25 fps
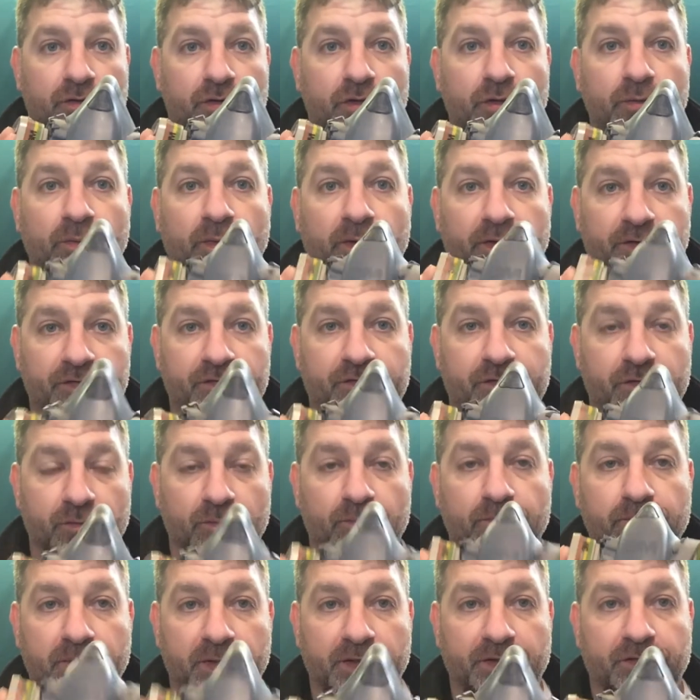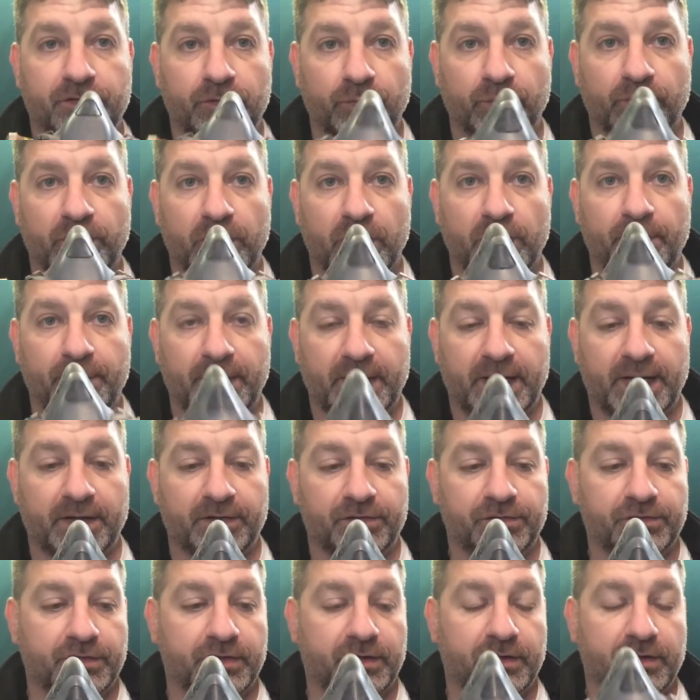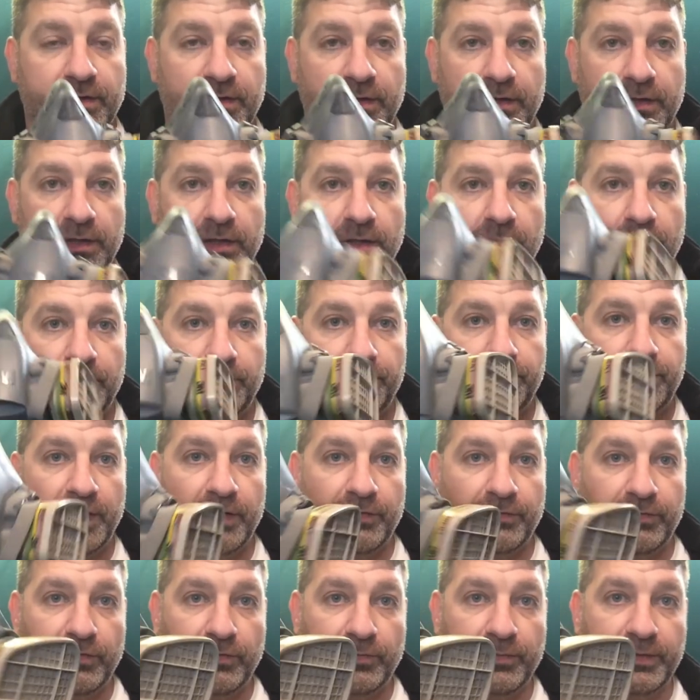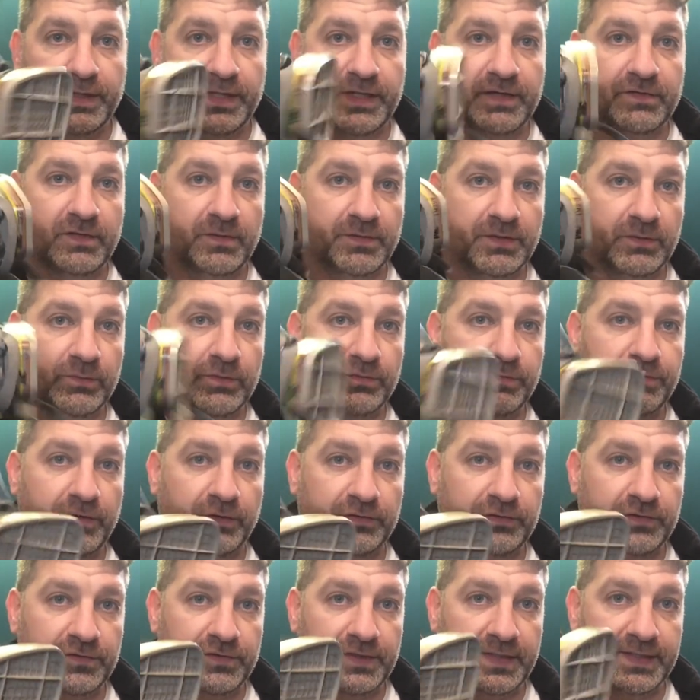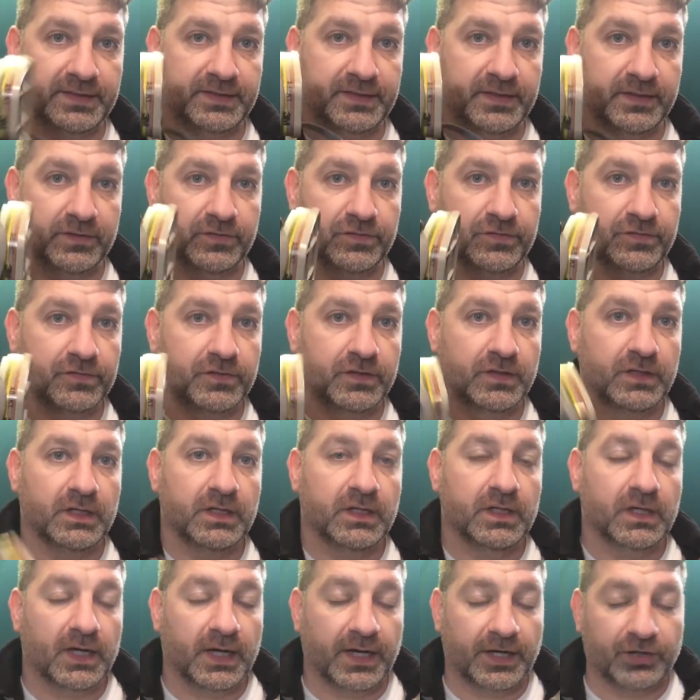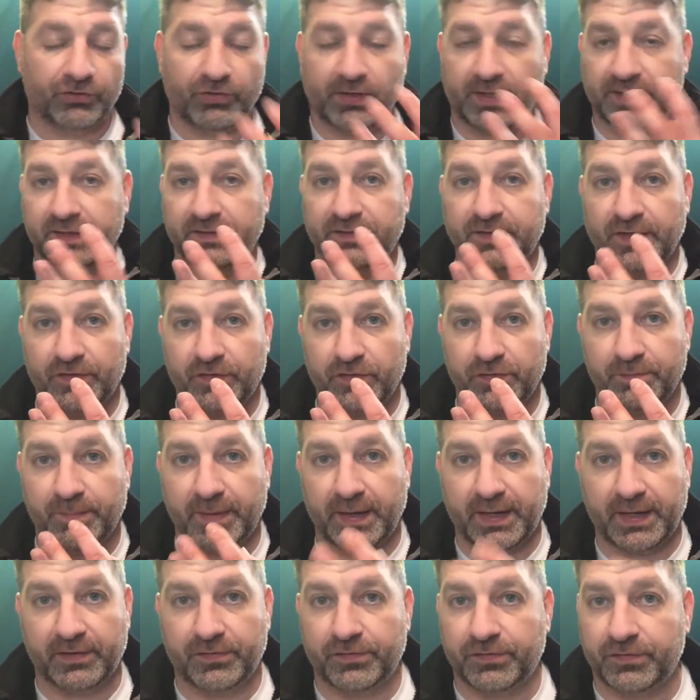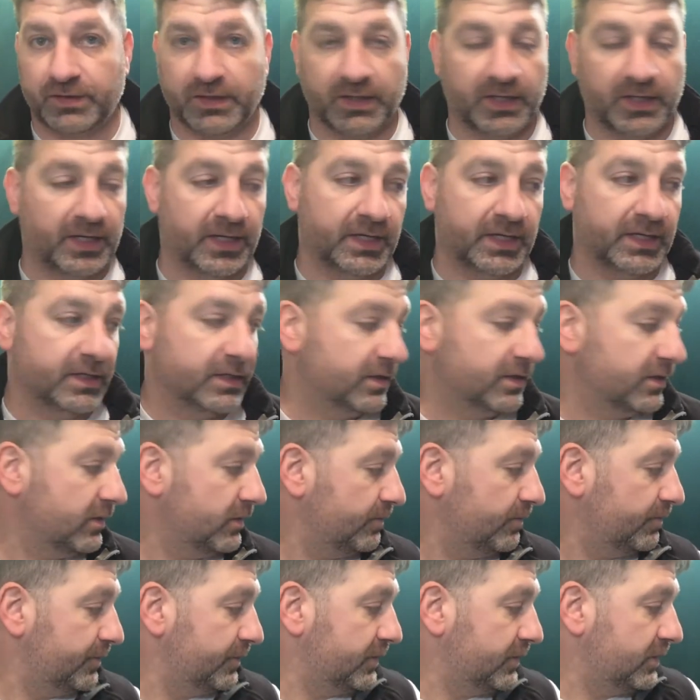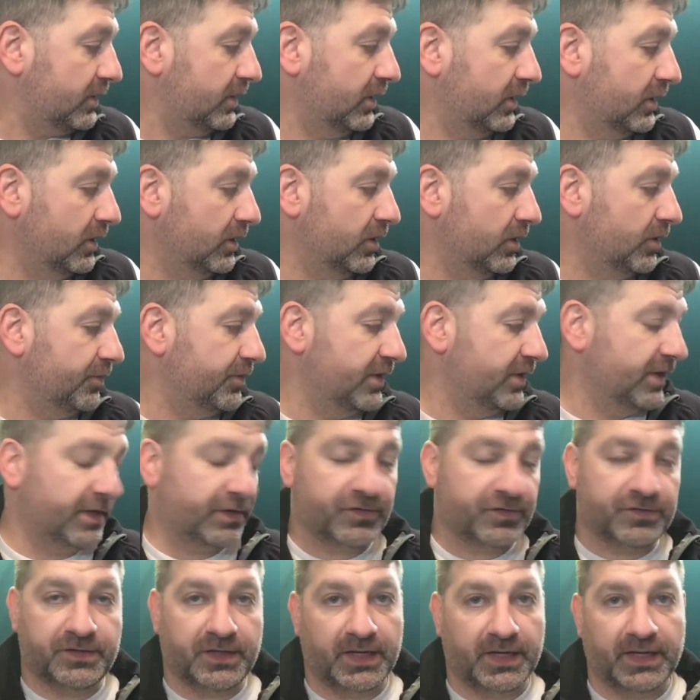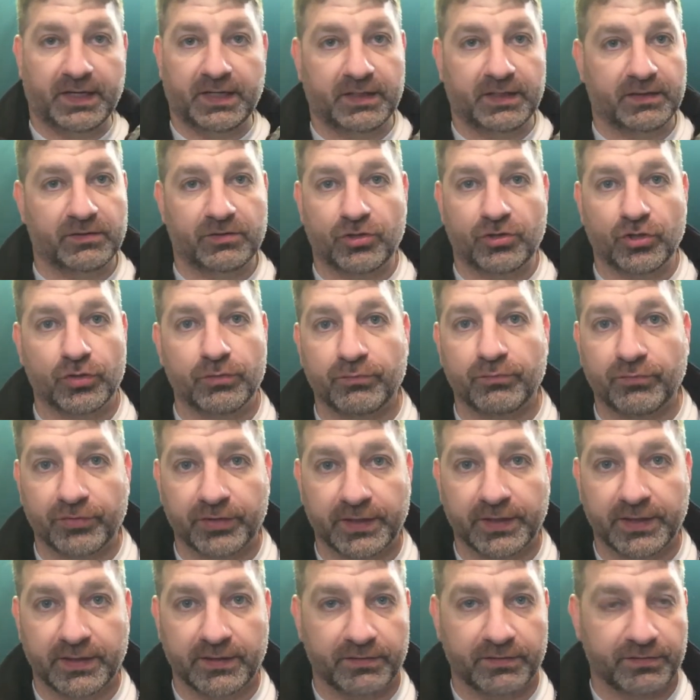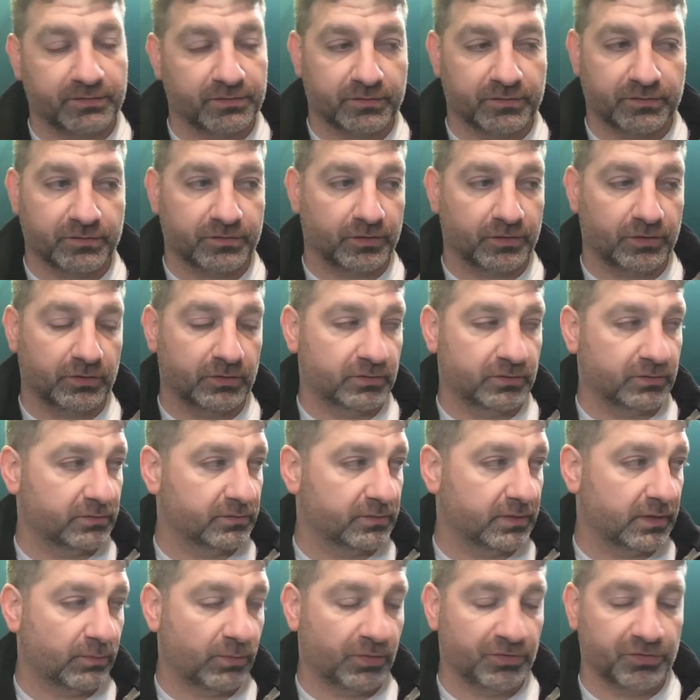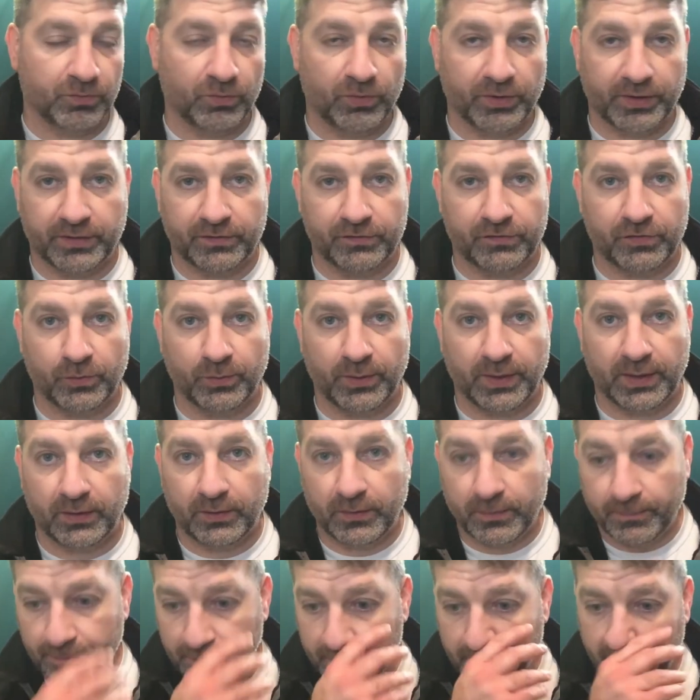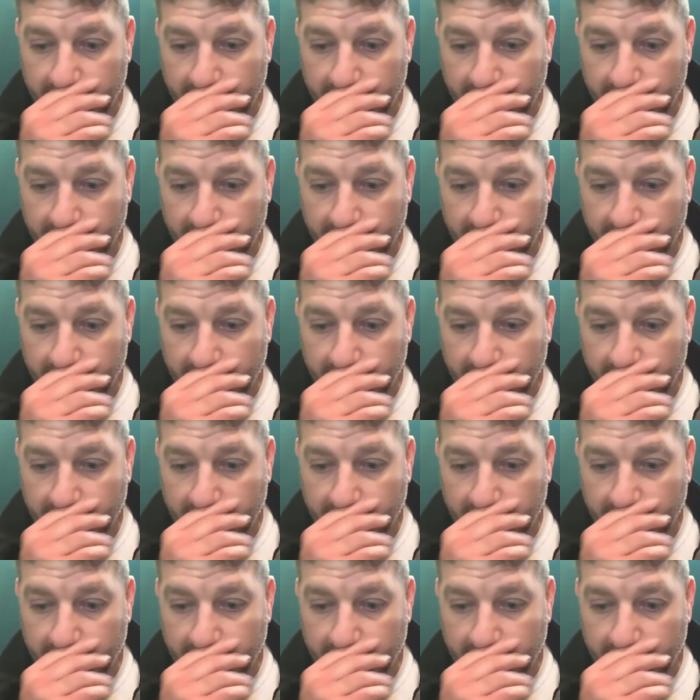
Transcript: You must must wear a mask, um, preferably something with filters like this. I tried a dust mask and uh, the next day couldn't breathe, so it wasn't working too well.